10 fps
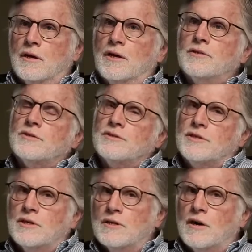
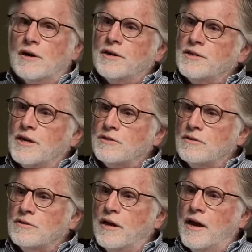interested in
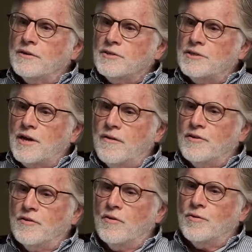architecture and houses,
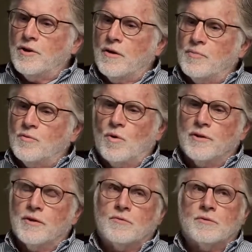having grown up in
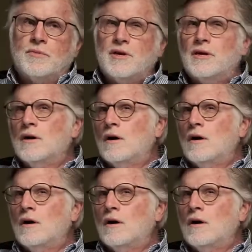one that would be